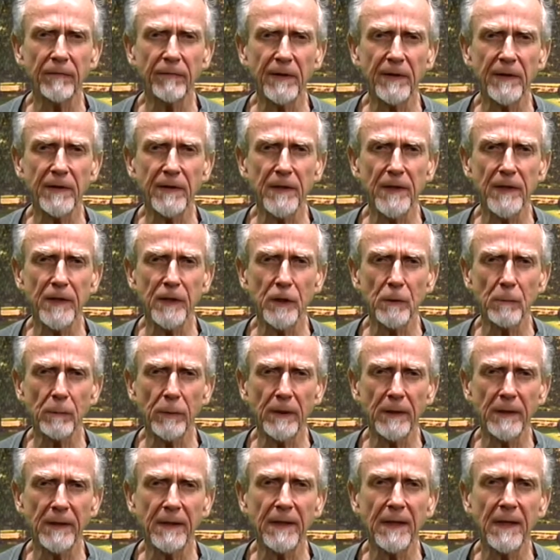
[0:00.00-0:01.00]
and
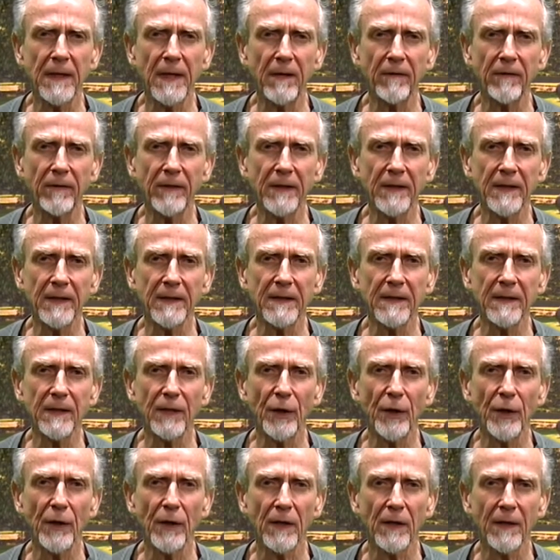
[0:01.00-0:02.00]

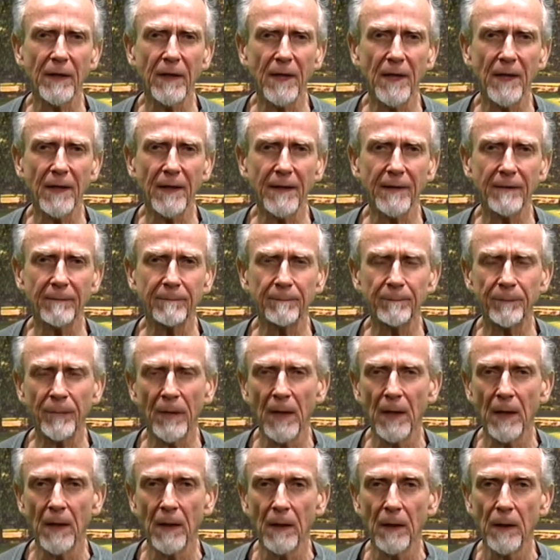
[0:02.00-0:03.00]
disciplinarian nun
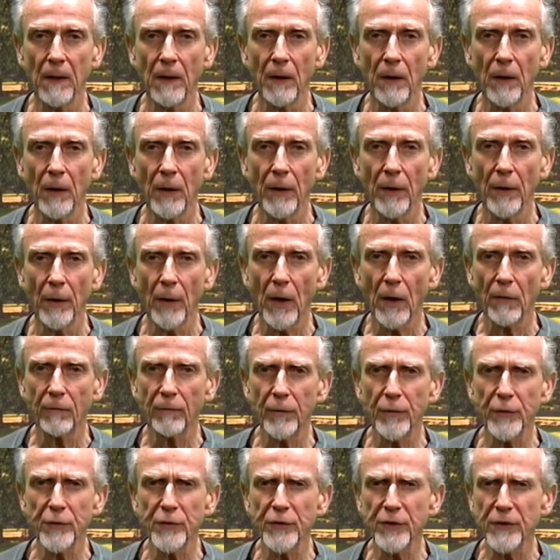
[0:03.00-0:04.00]

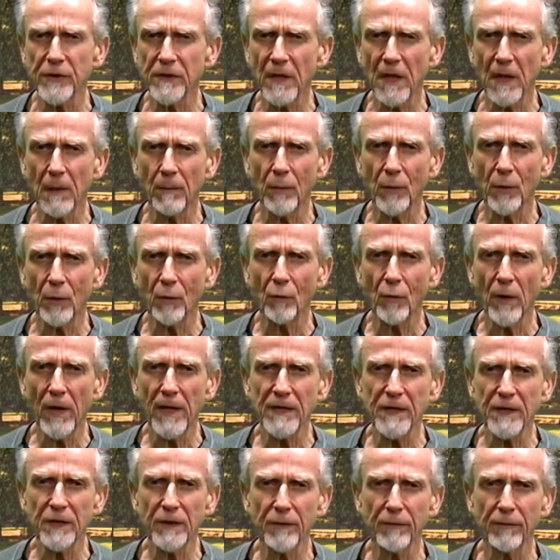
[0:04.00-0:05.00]
versus a
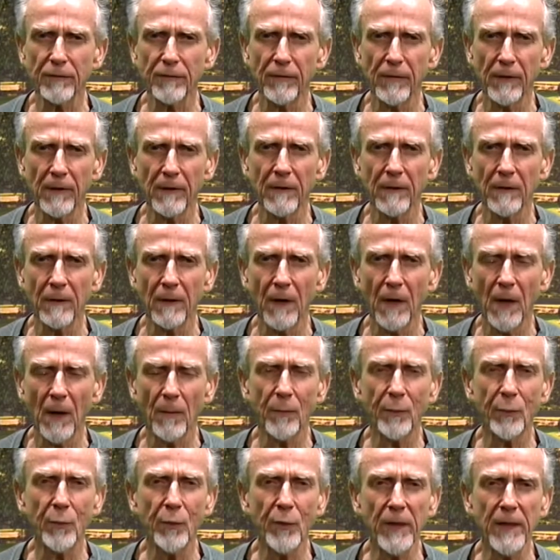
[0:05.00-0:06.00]
progressive
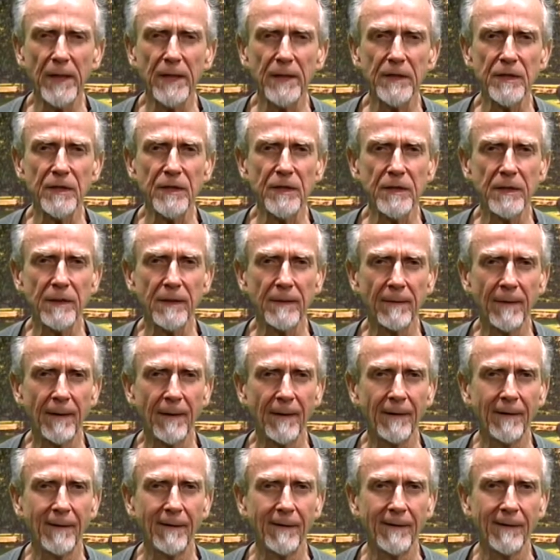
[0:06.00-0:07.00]
priest
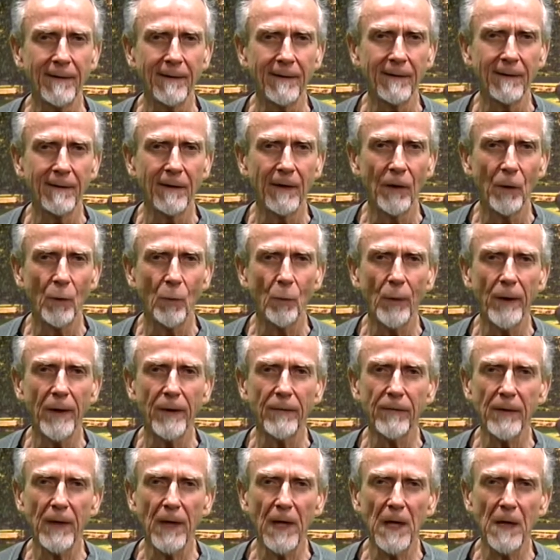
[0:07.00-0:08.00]

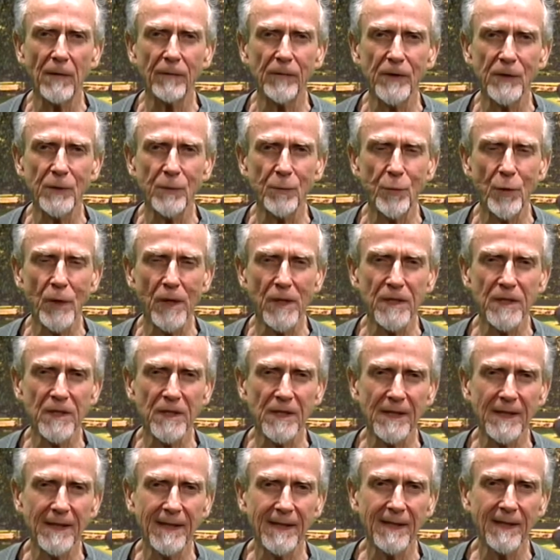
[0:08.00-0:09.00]
with Elvis
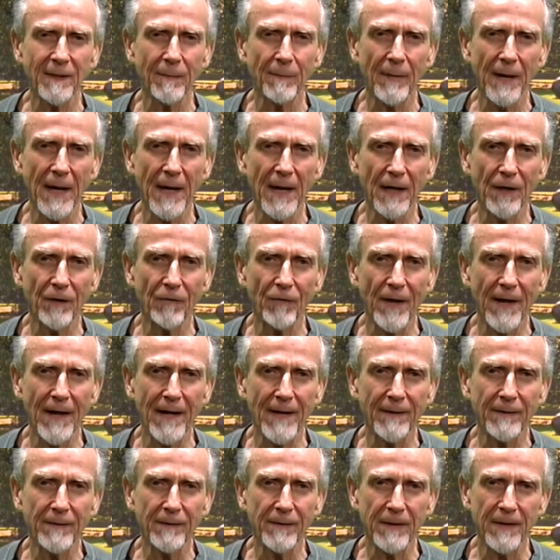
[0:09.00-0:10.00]
Presley in the
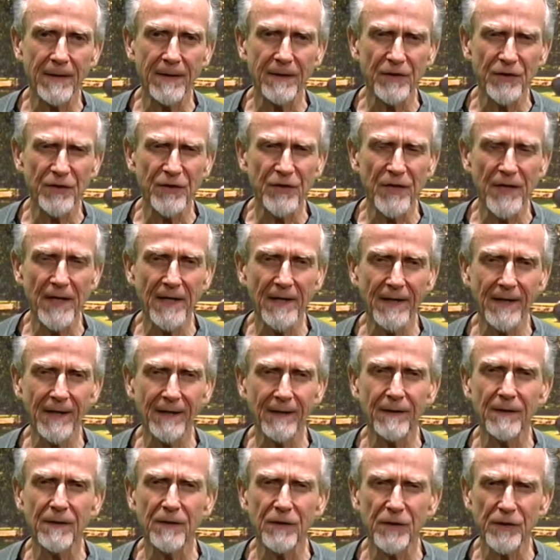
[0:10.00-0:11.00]
background
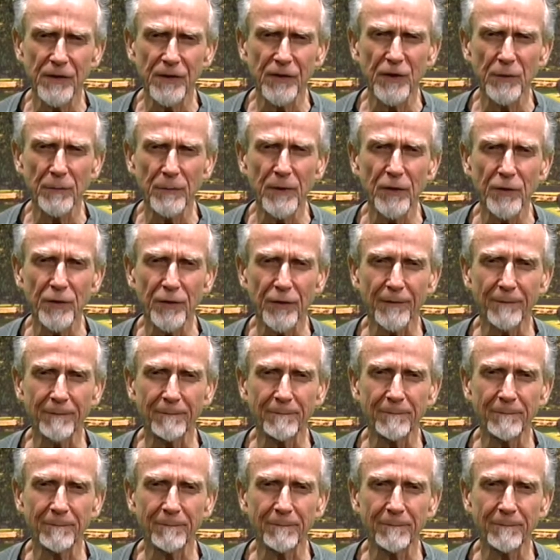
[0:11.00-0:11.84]
singing Suspicion.